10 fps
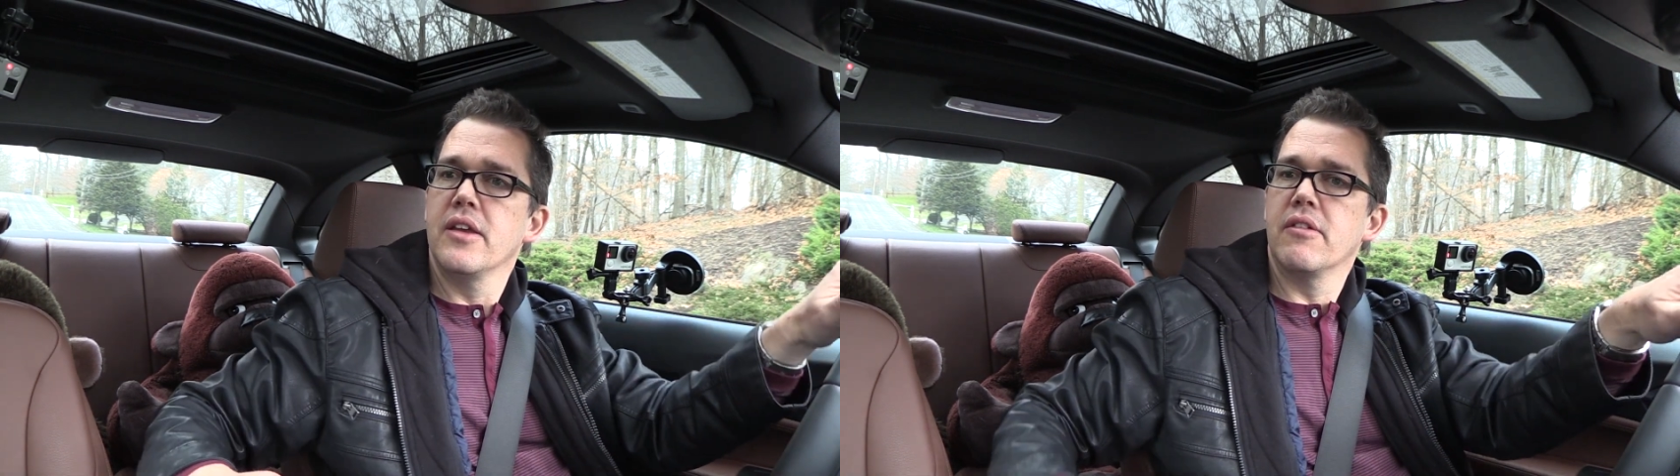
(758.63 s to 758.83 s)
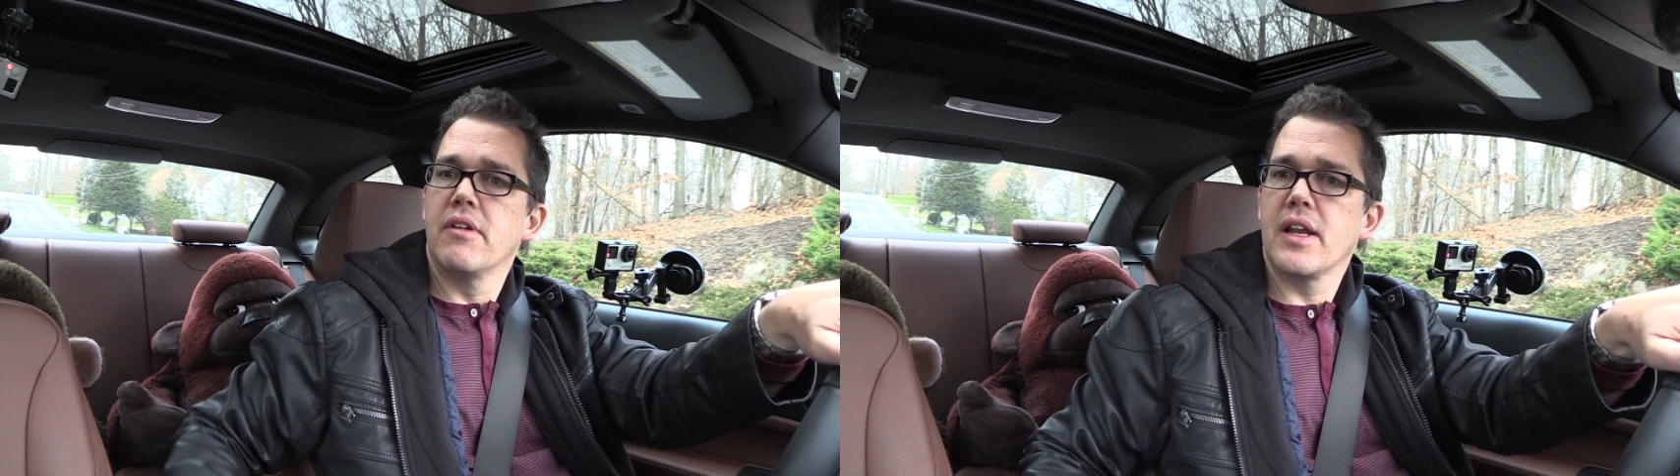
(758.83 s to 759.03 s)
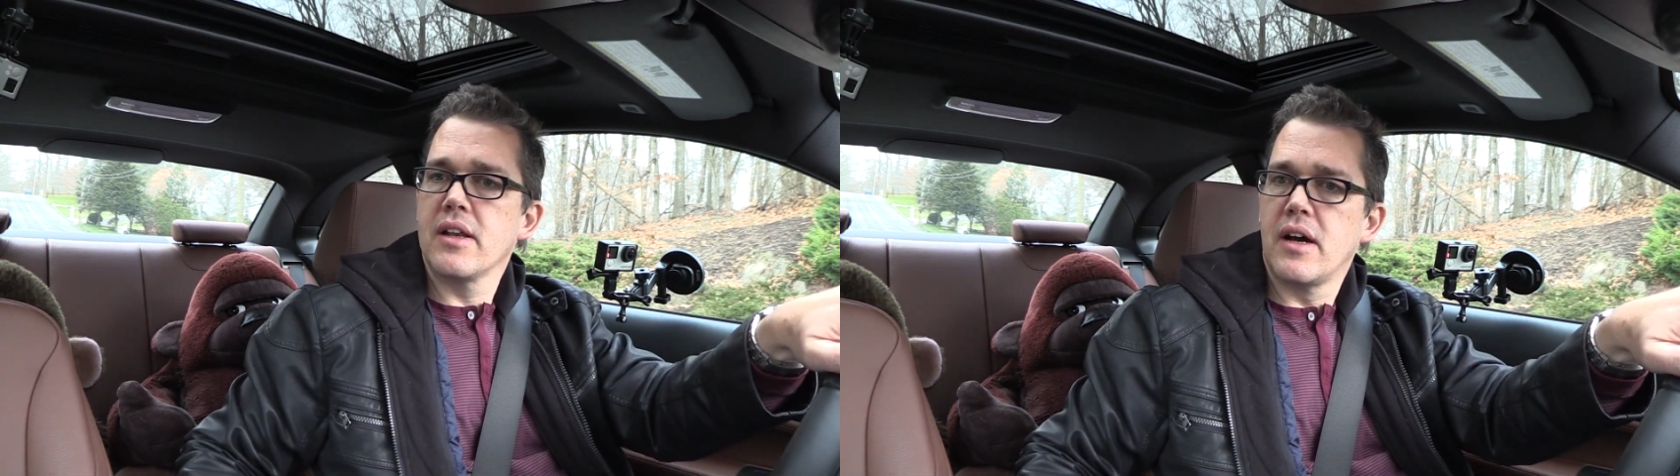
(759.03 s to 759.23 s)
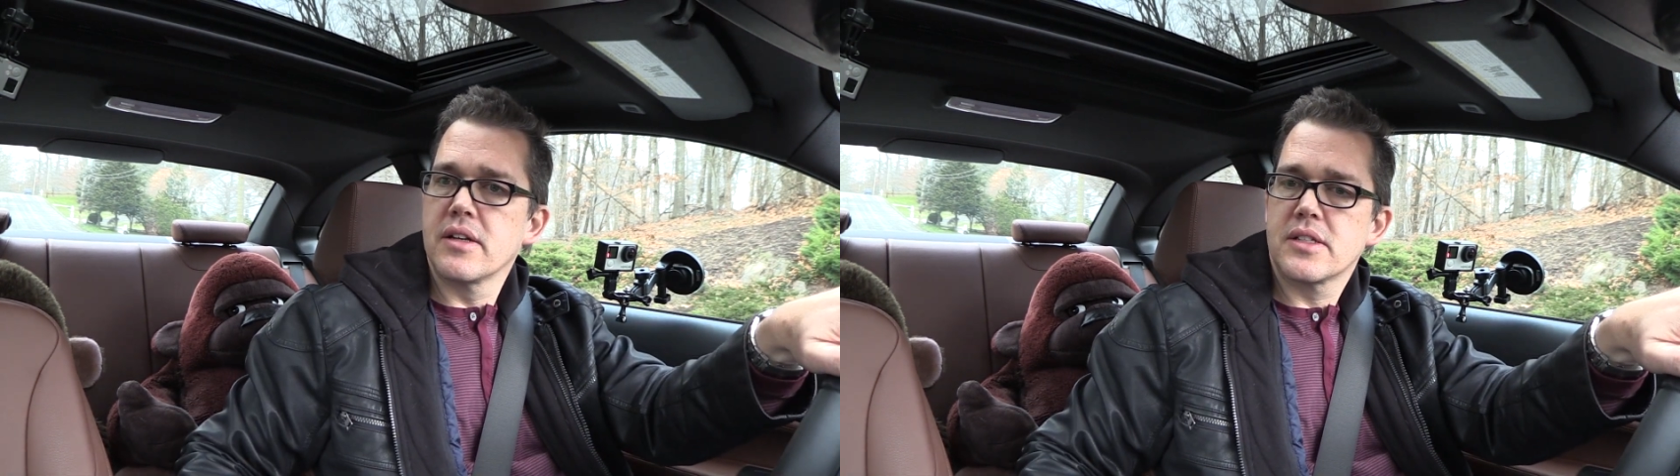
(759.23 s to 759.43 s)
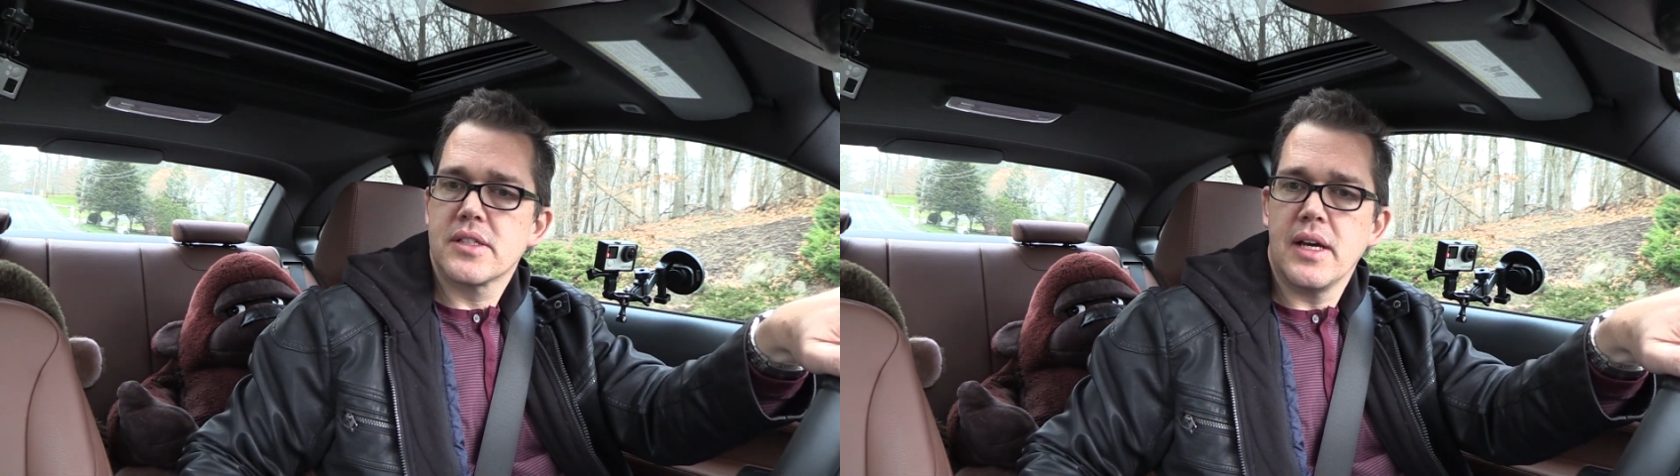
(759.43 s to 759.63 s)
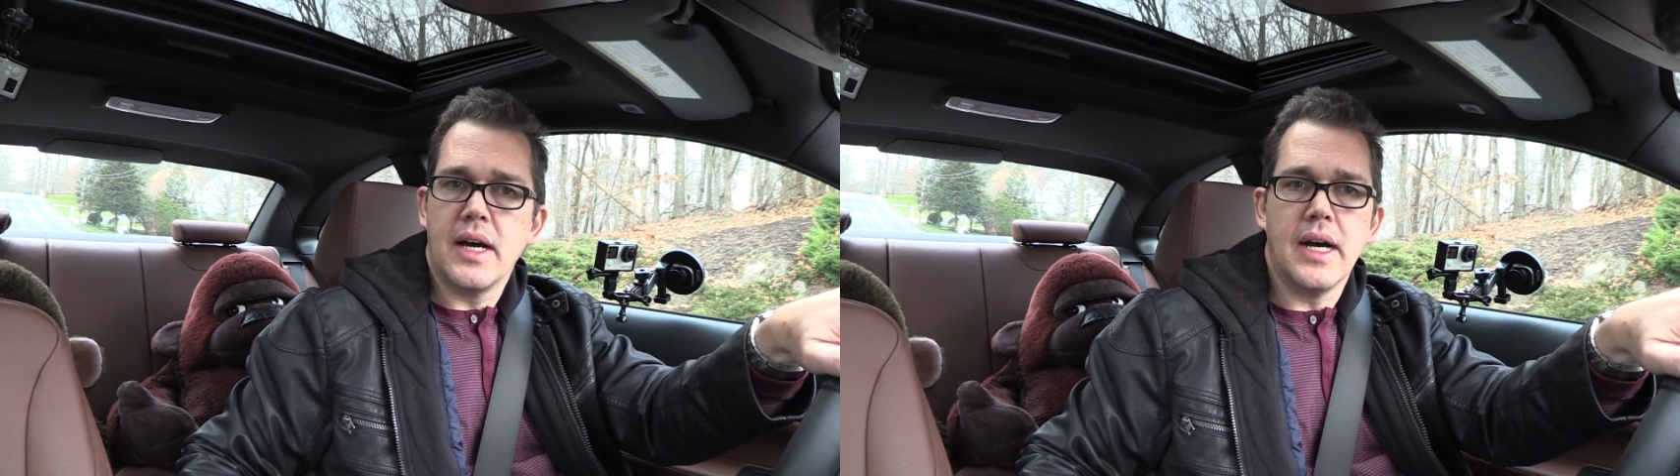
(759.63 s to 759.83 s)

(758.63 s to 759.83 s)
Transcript: You're really not